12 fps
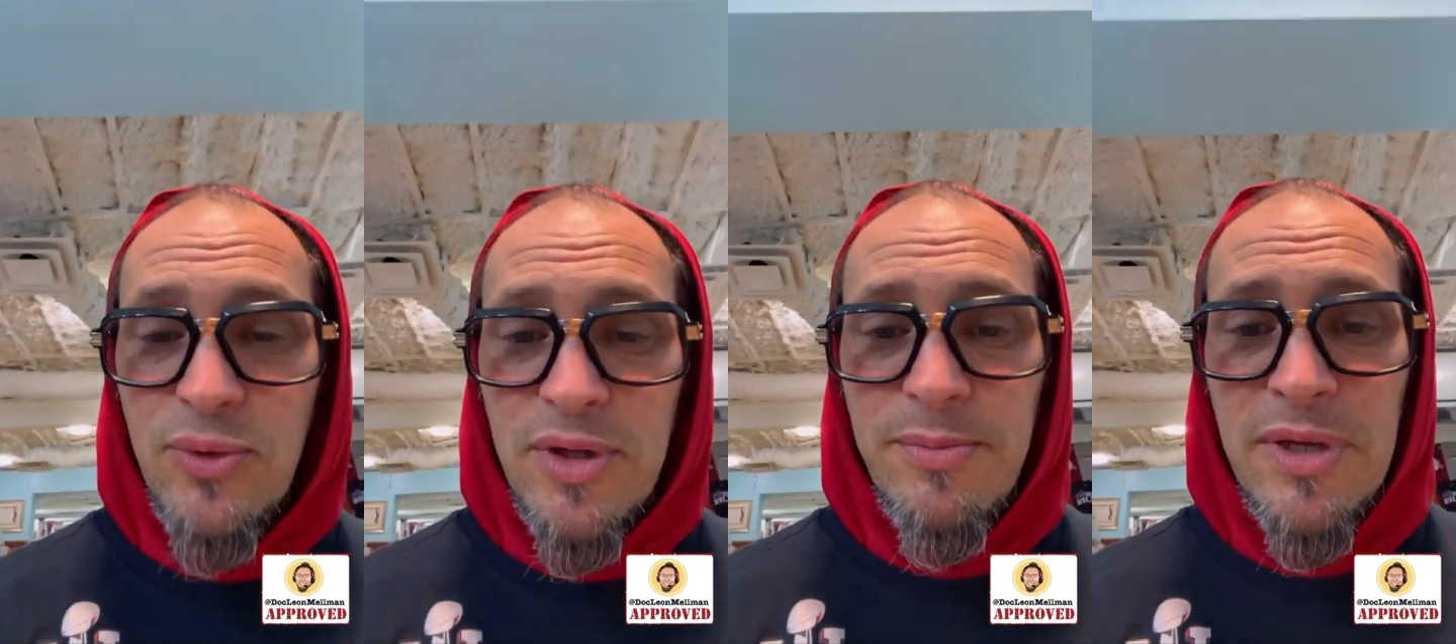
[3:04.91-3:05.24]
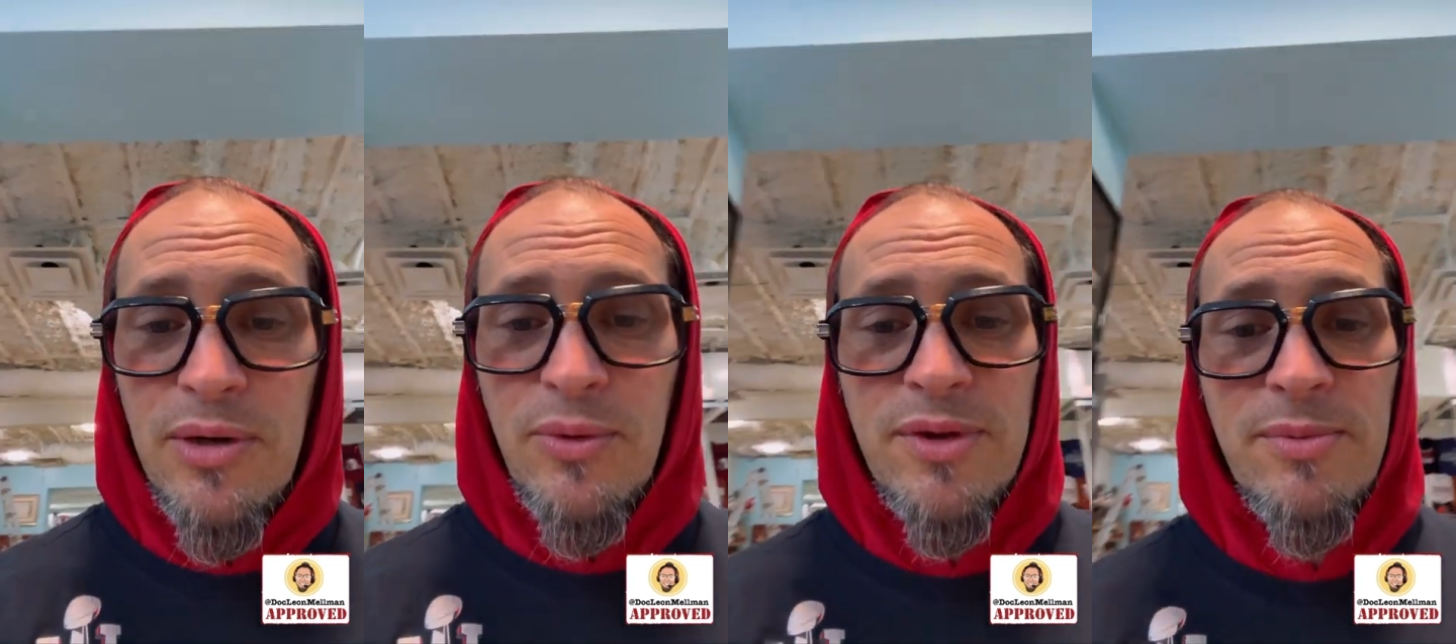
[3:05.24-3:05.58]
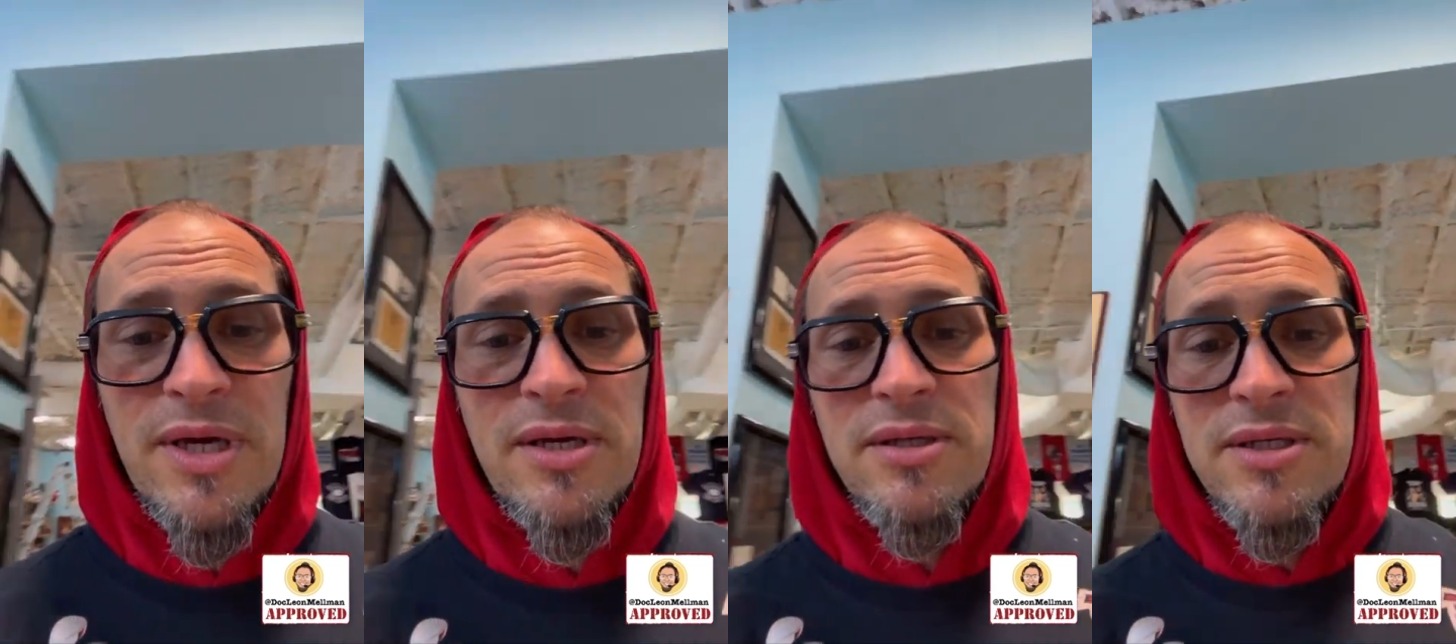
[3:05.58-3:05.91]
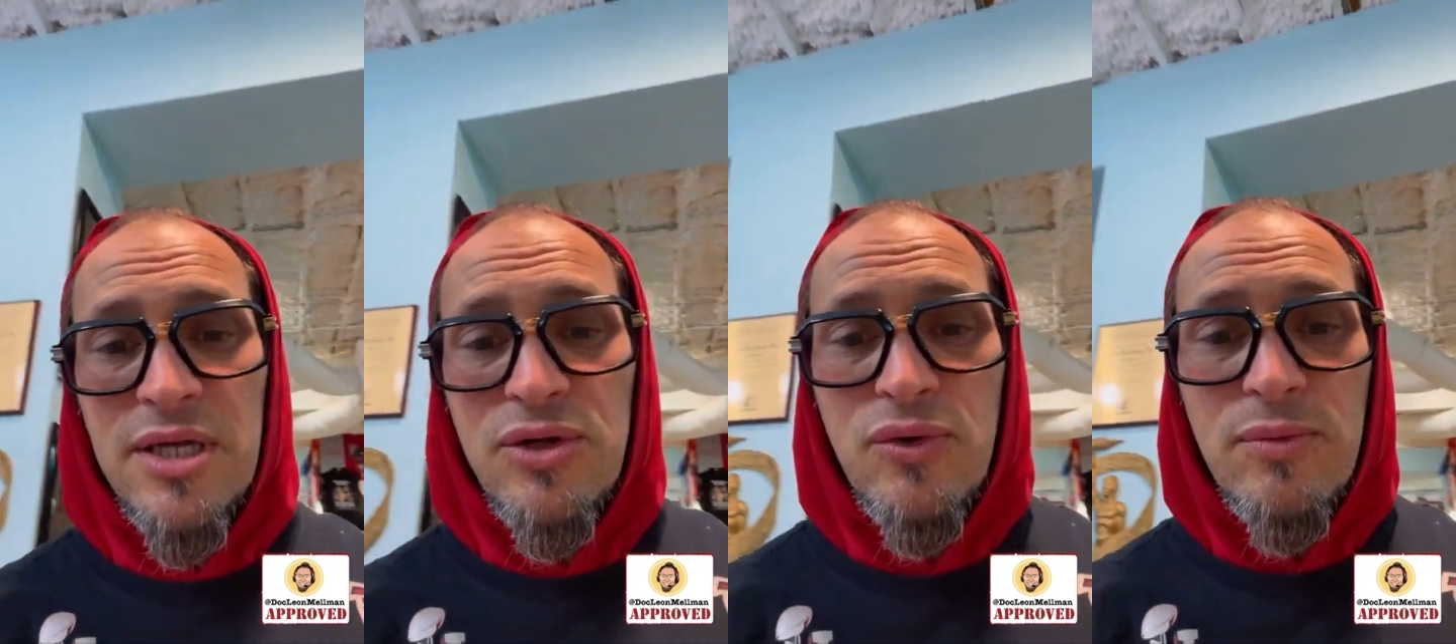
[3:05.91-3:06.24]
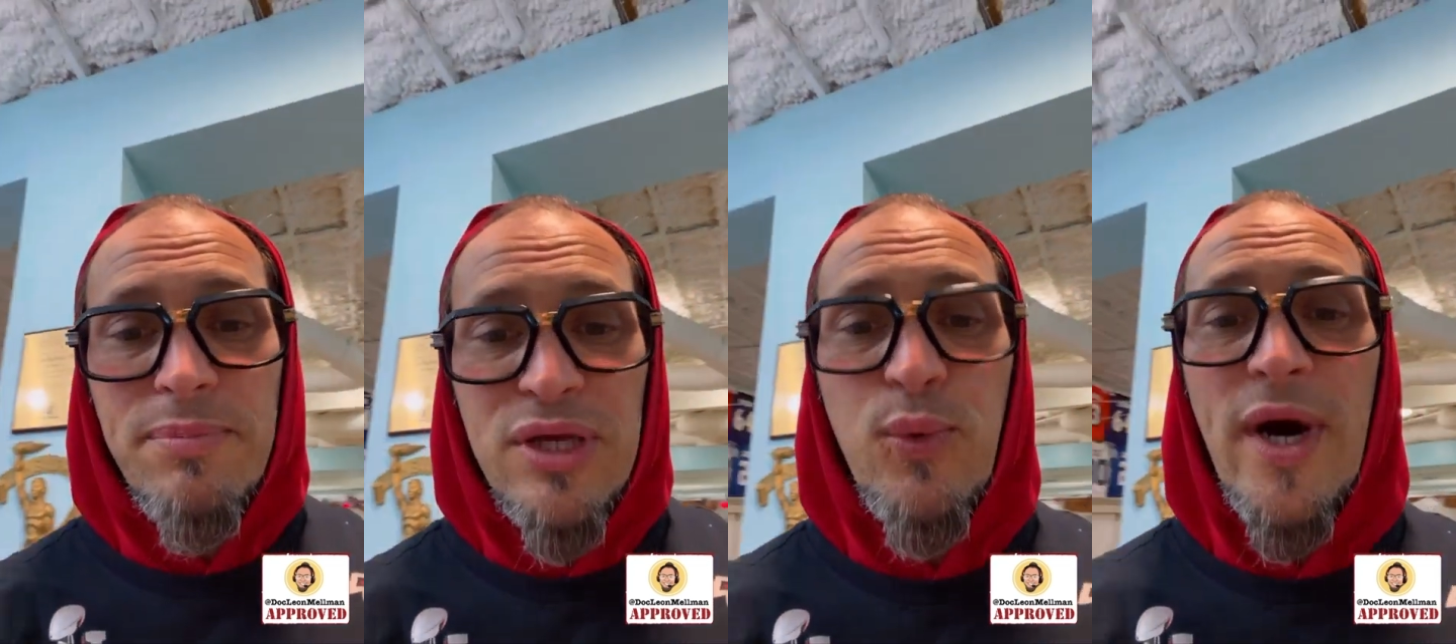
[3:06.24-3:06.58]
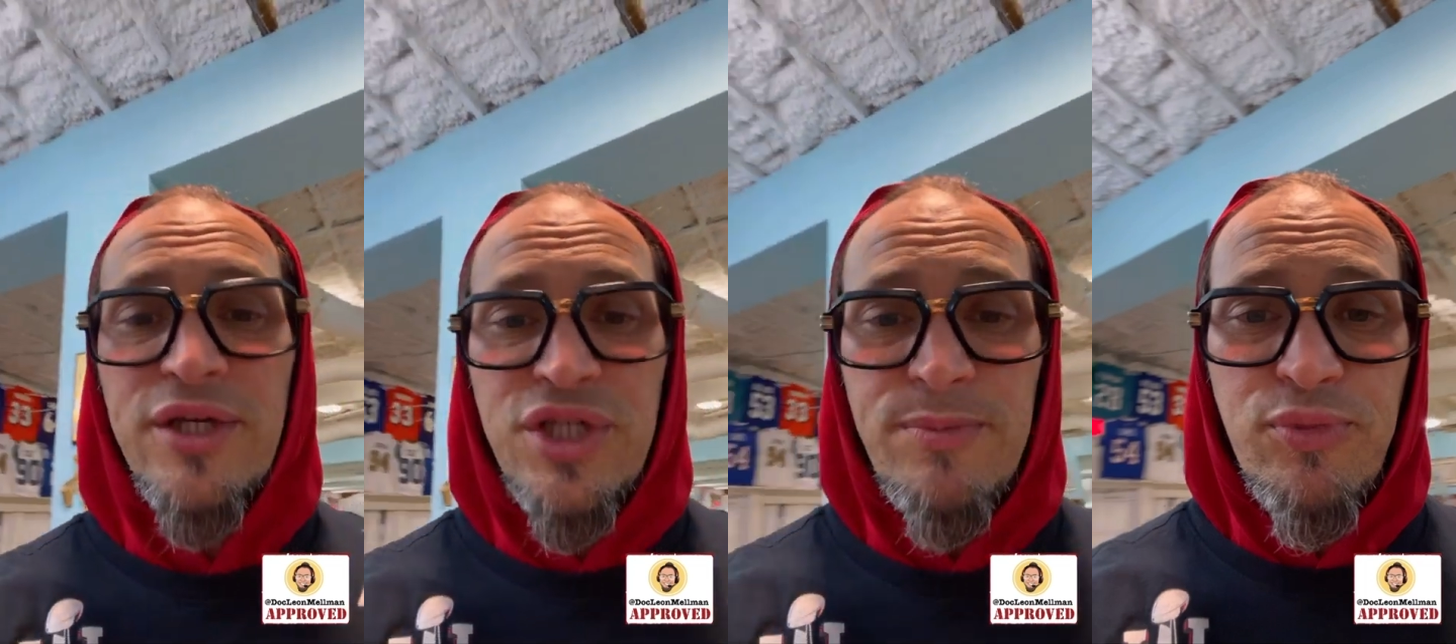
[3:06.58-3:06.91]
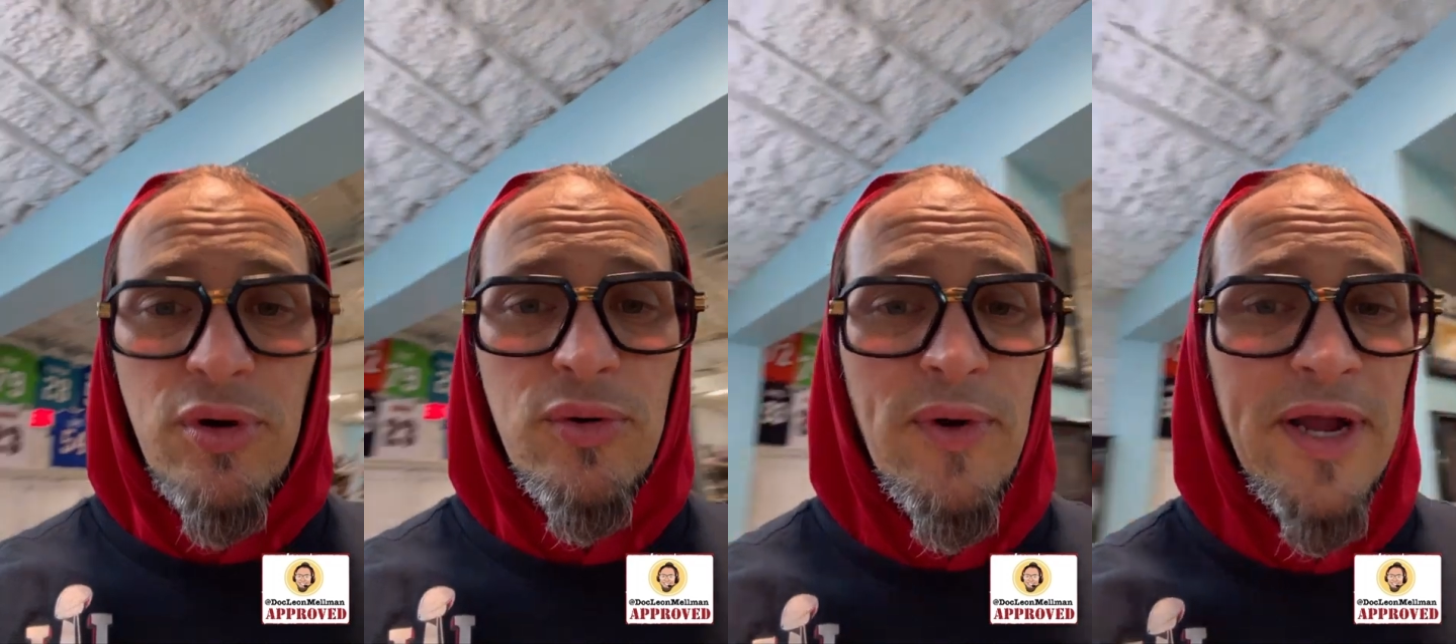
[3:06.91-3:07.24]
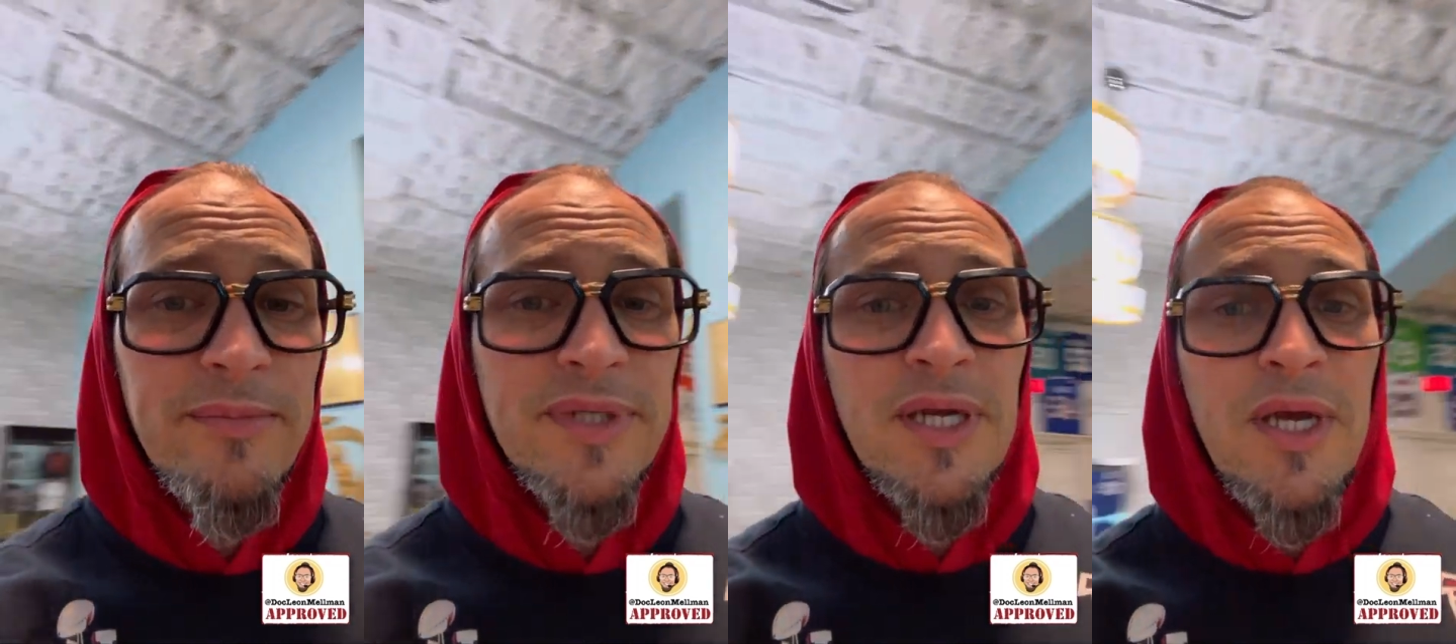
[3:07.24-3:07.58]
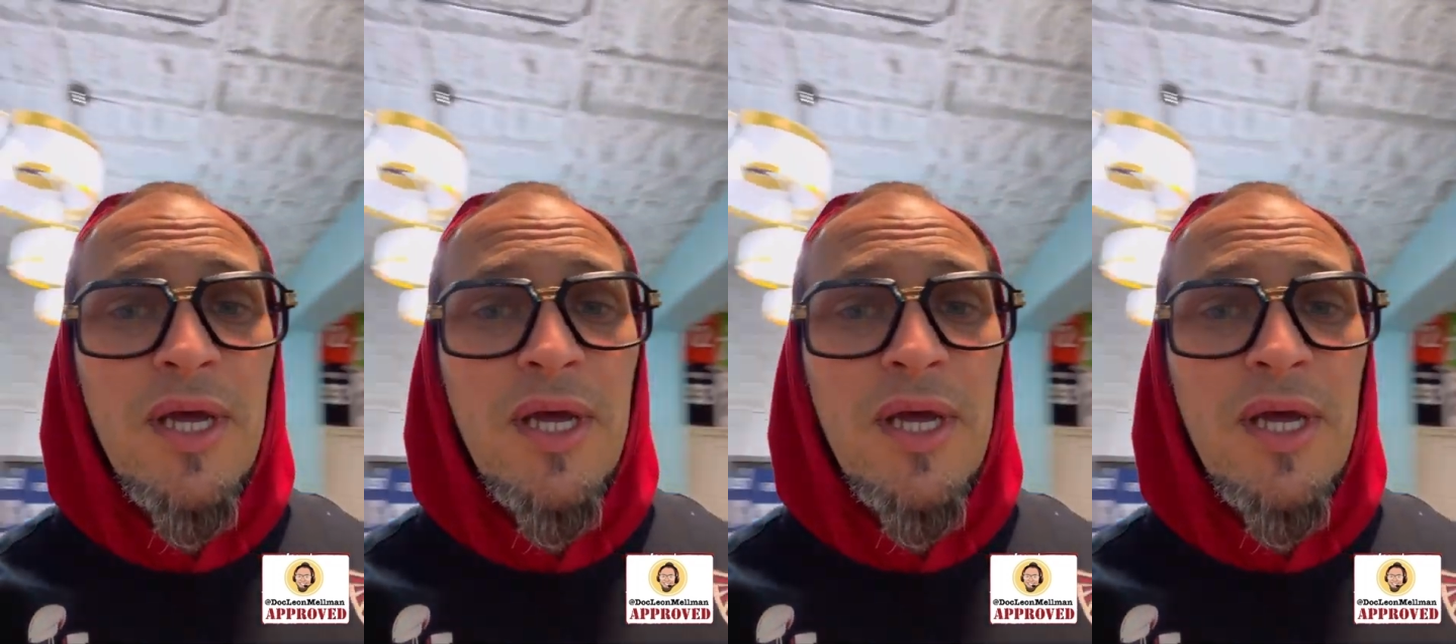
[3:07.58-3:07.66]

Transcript: with me with my continued BYG programs,